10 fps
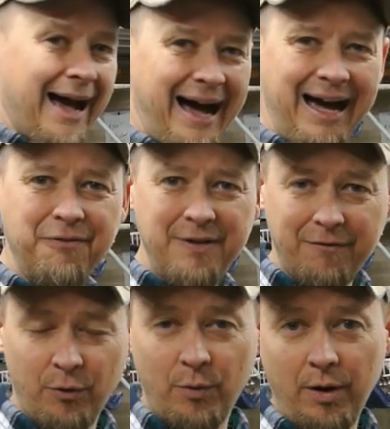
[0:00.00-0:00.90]
I've
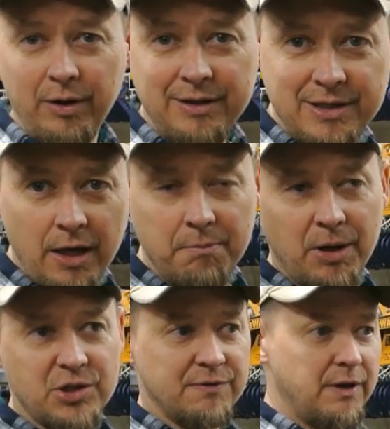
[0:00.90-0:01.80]
never really done
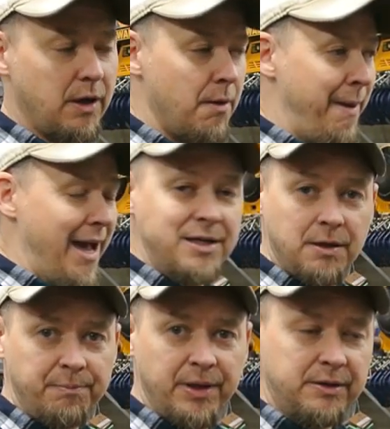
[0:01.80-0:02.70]
much of a, a bag
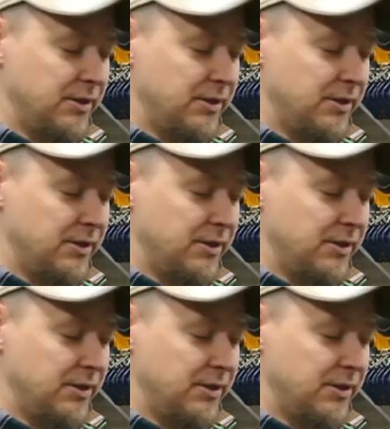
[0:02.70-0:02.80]
dump like